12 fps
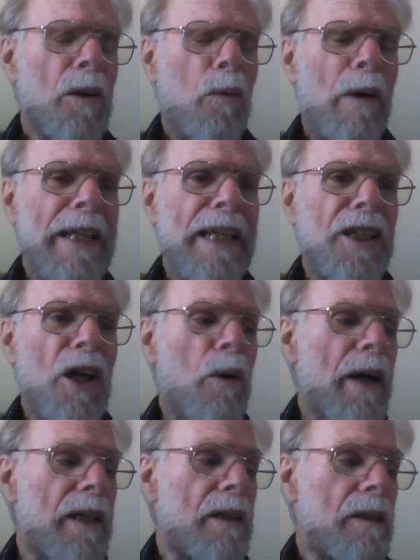"What are you
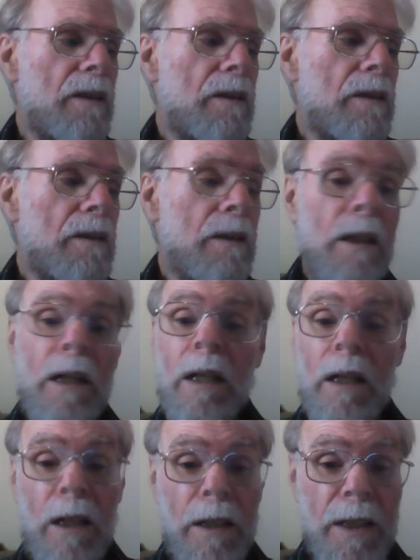doing?"
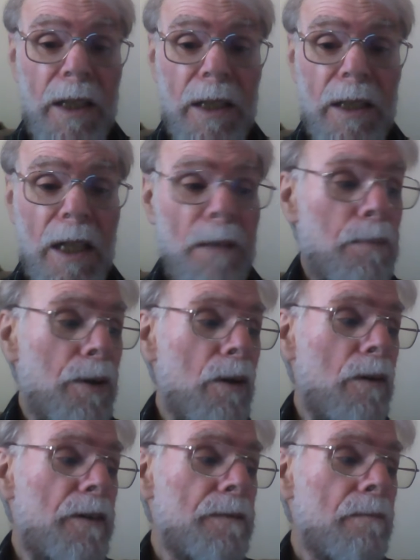"Hunting," said
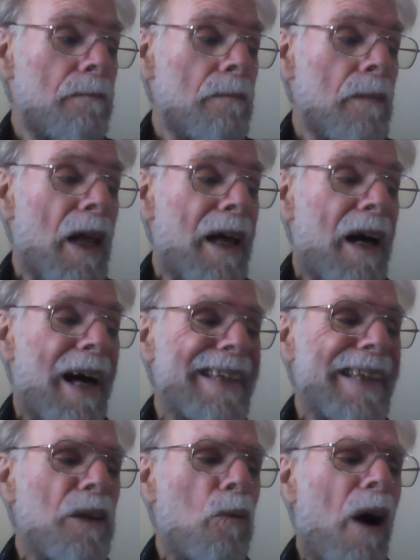Pooh.
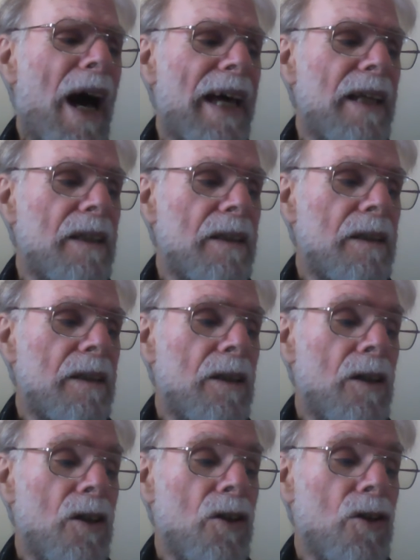"Hunting what?"
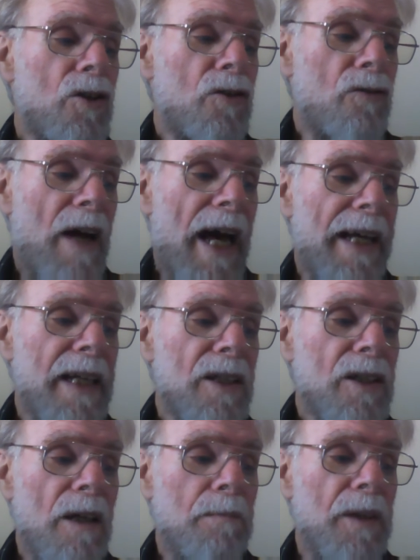"Tracking
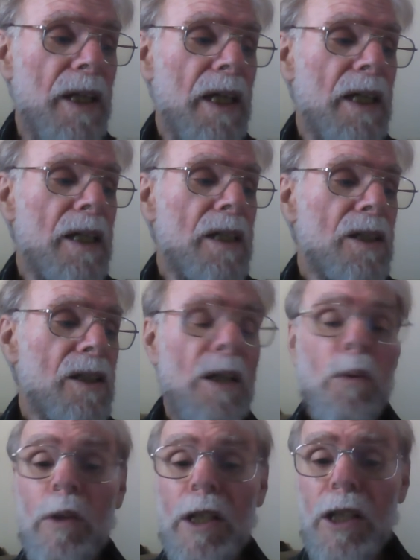something,"
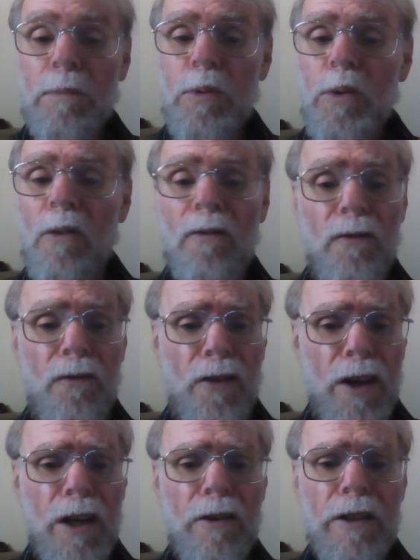said Winnie the Pooh,
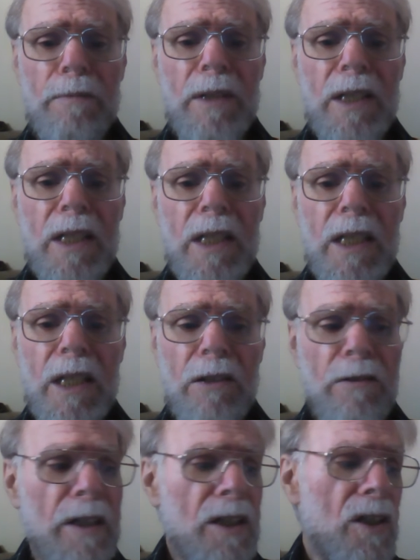very
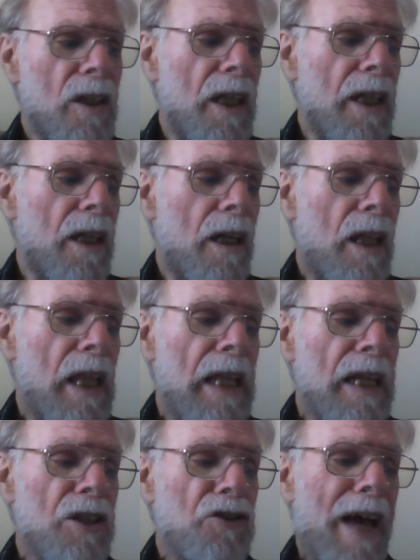mysteriously.
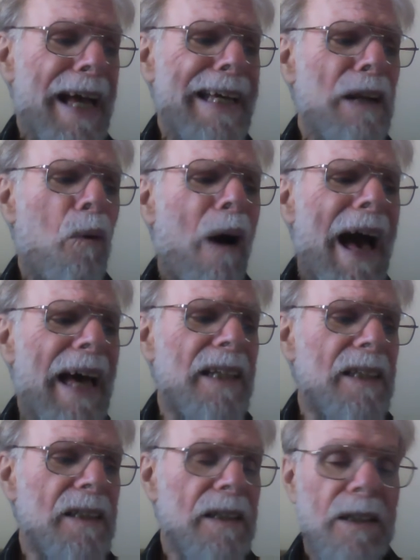"Tracking what?"
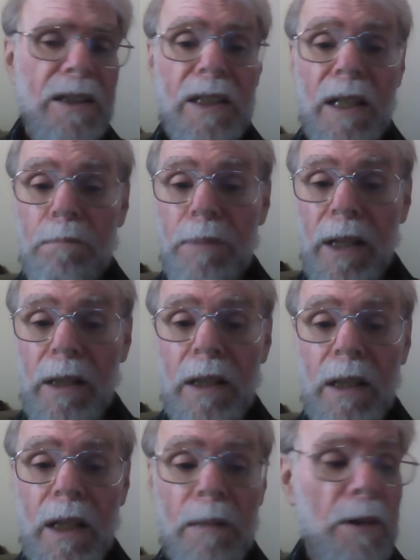said
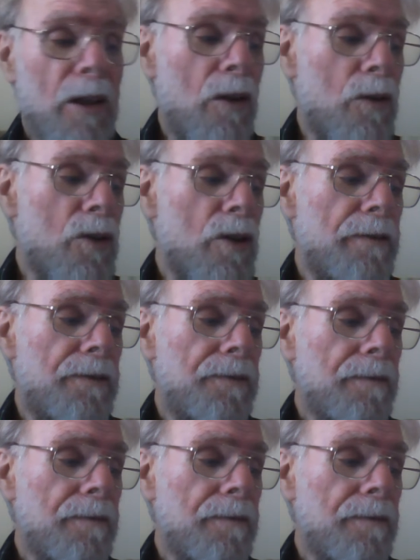Piglet, coming closer.